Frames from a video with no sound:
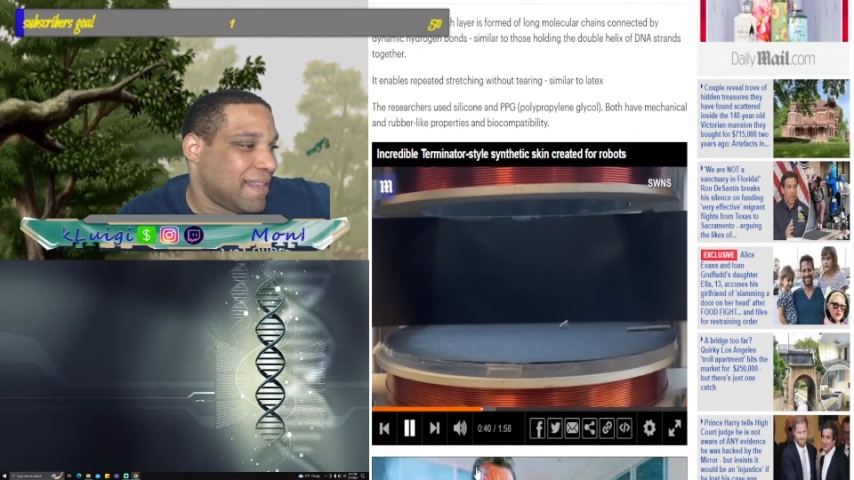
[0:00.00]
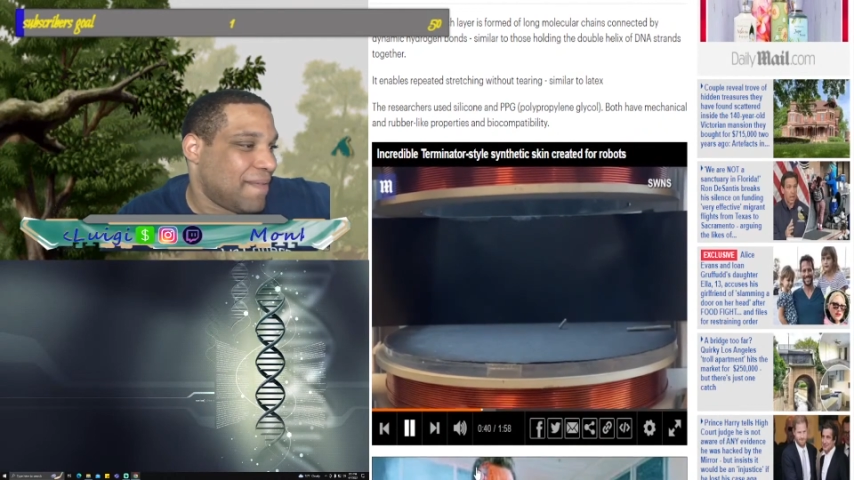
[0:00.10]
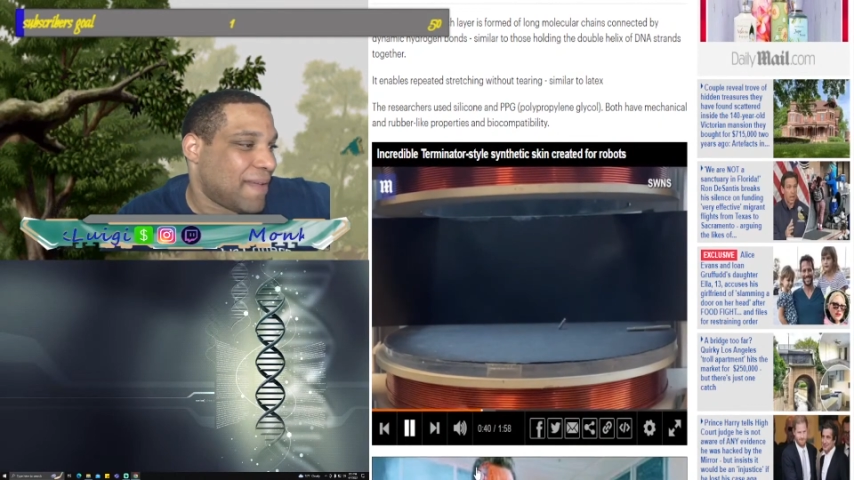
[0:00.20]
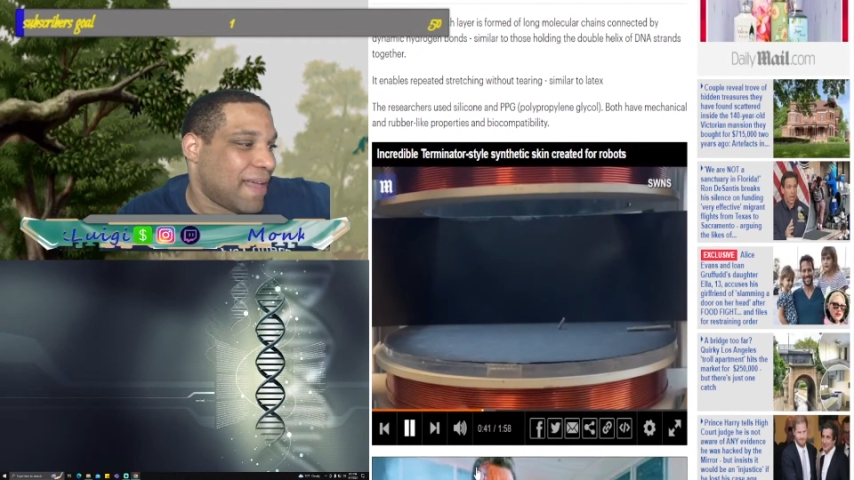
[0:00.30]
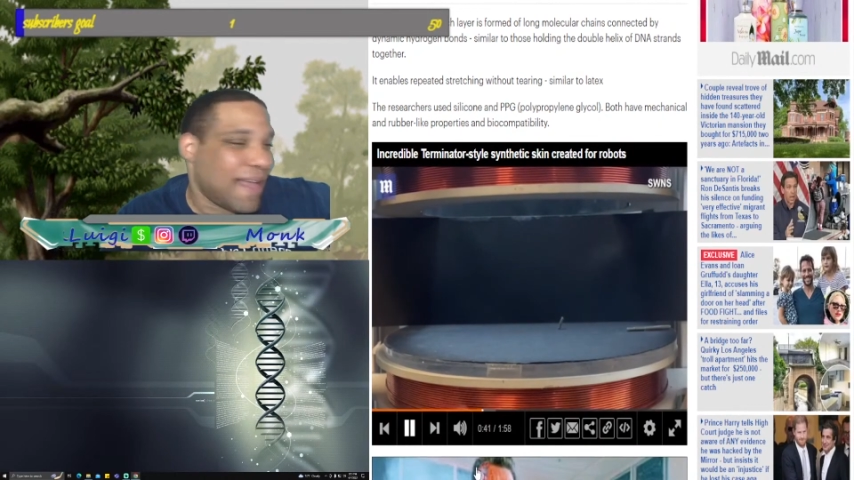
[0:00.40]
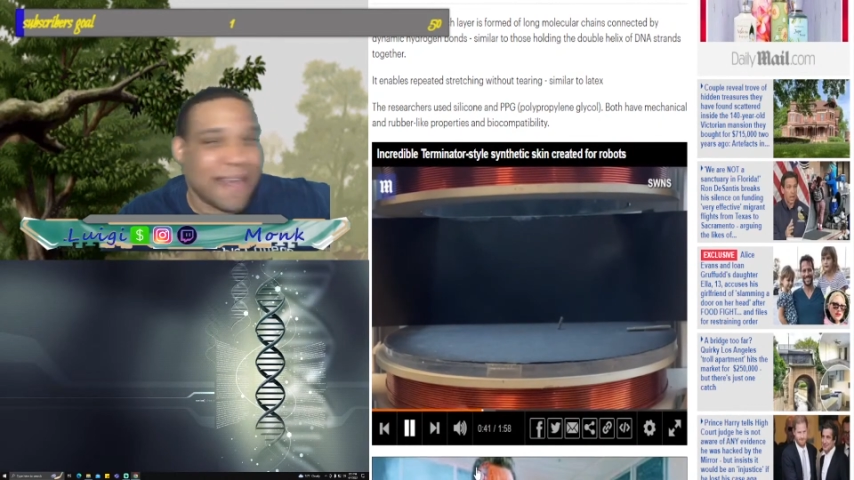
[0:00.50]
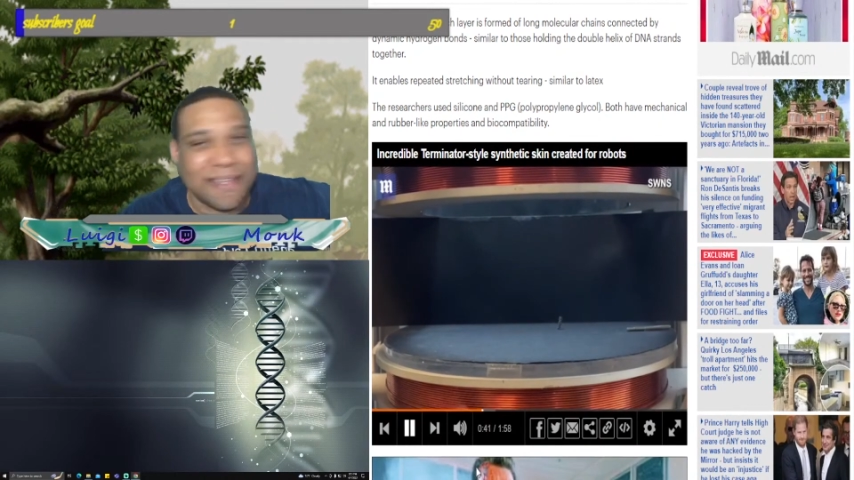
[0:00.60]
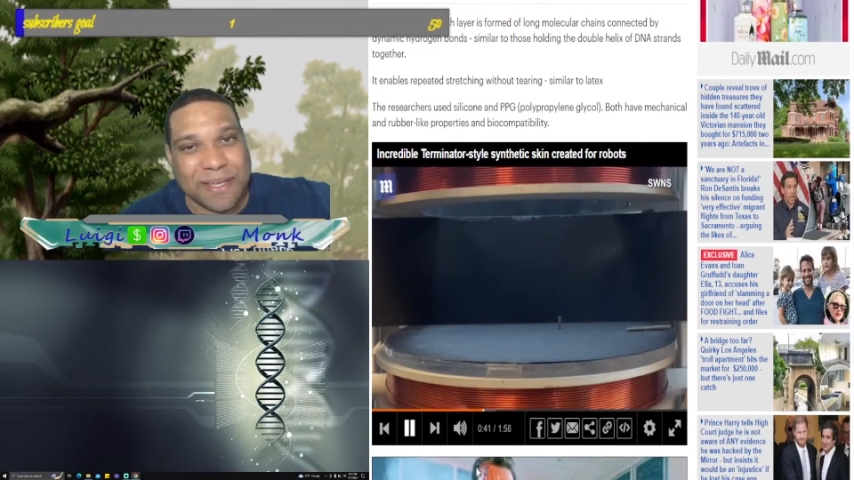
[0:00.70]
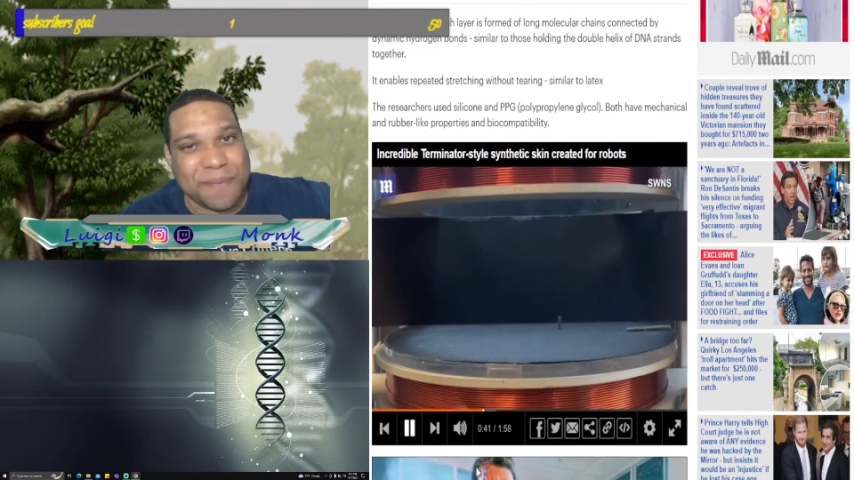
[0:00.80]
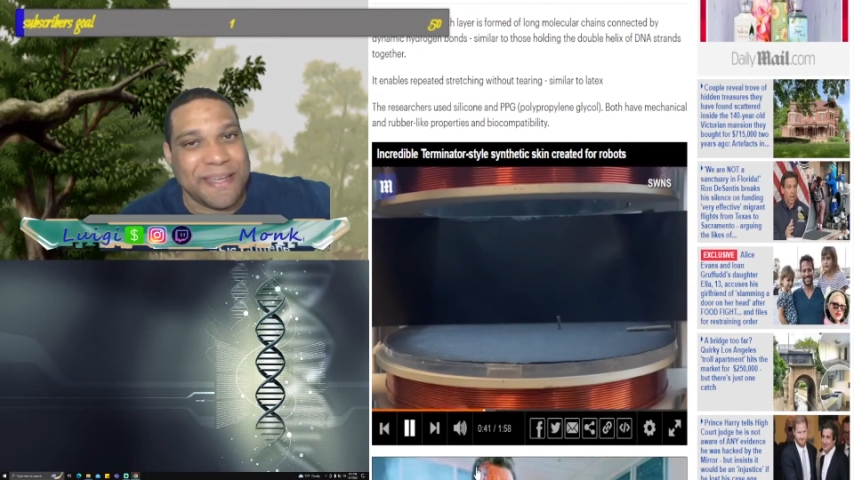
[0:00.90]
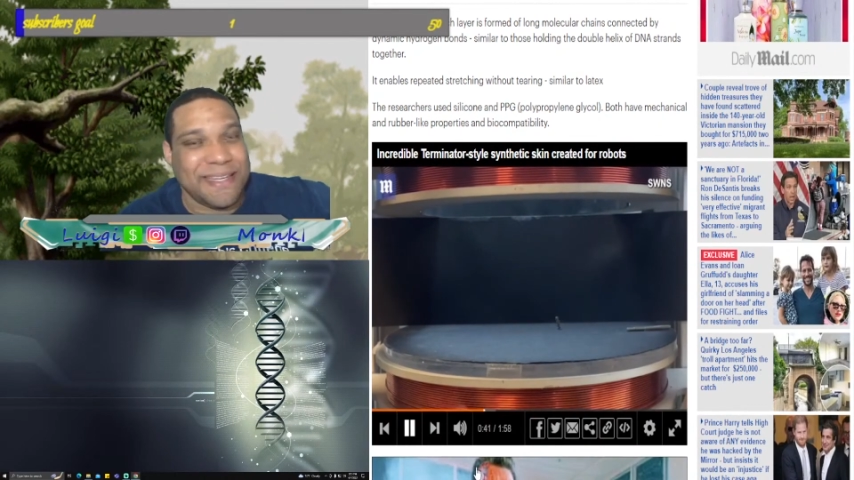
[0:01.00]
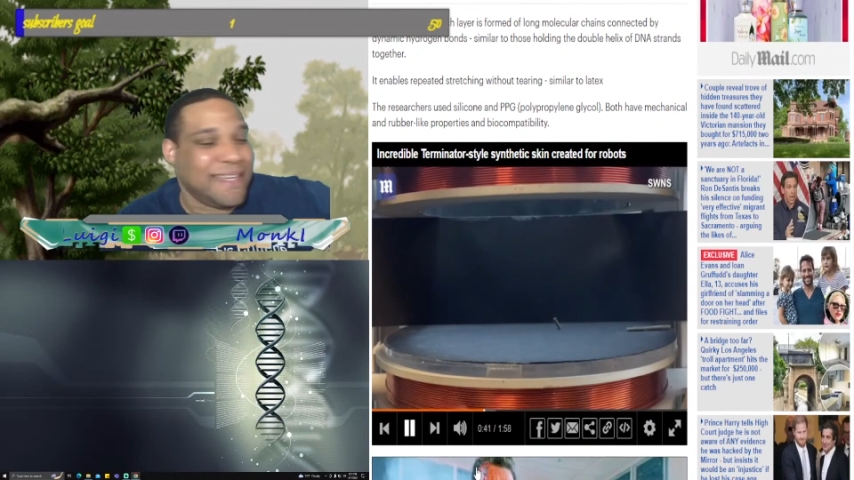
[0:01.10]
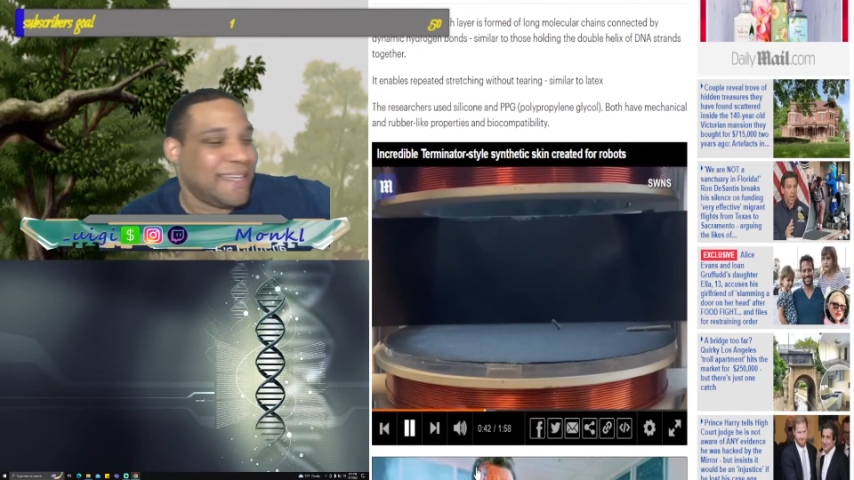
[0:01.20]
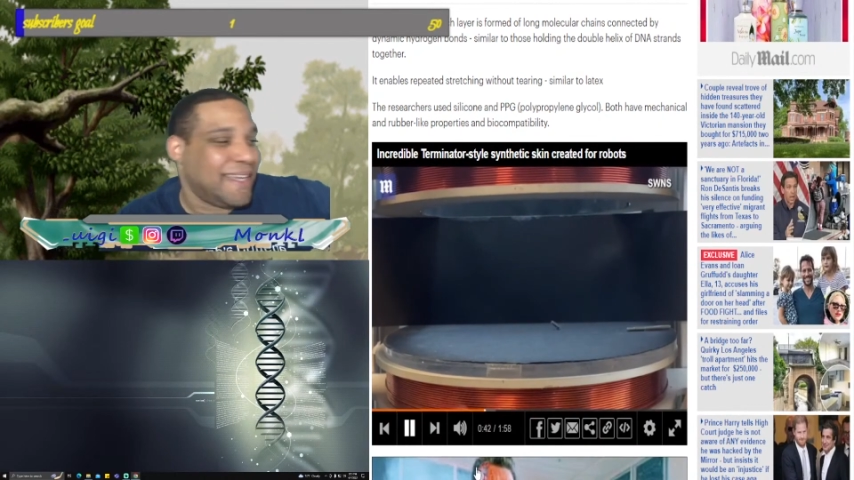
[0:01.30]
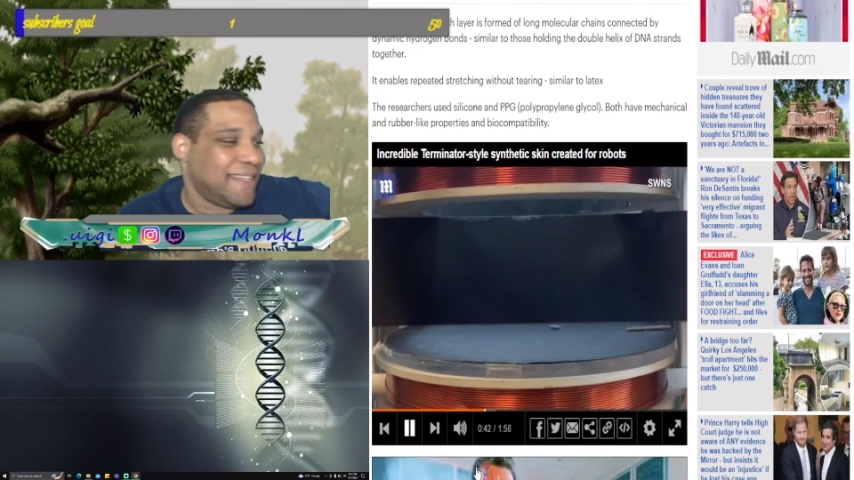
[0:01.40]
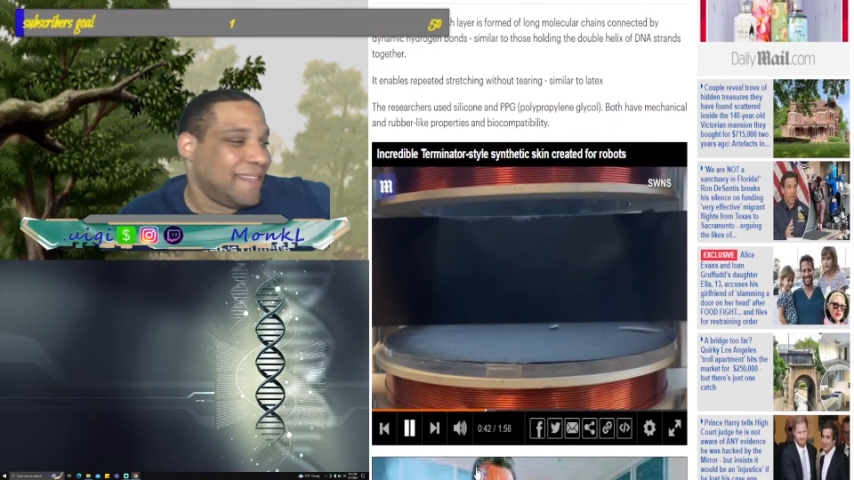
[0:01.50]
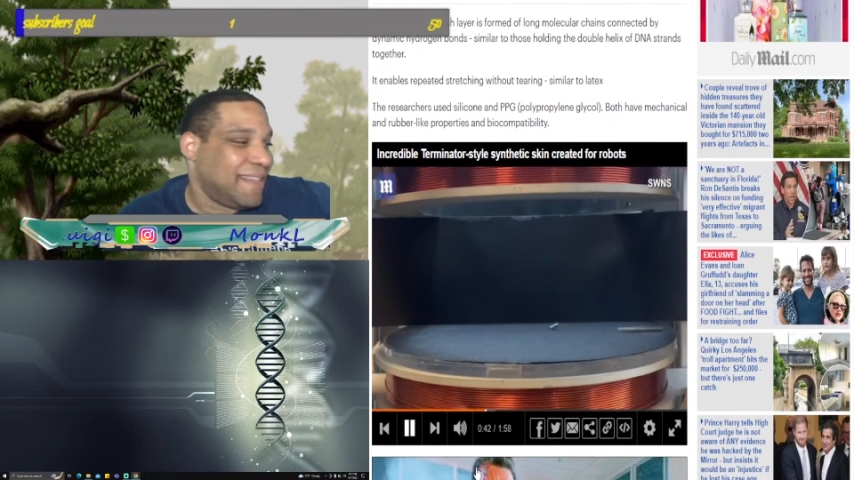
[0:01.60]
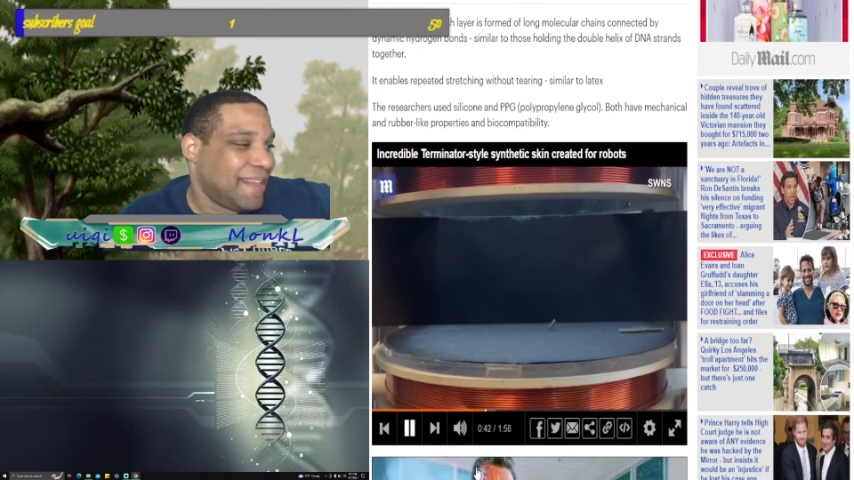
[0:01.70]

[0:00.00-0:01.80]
I gotta look up ND again.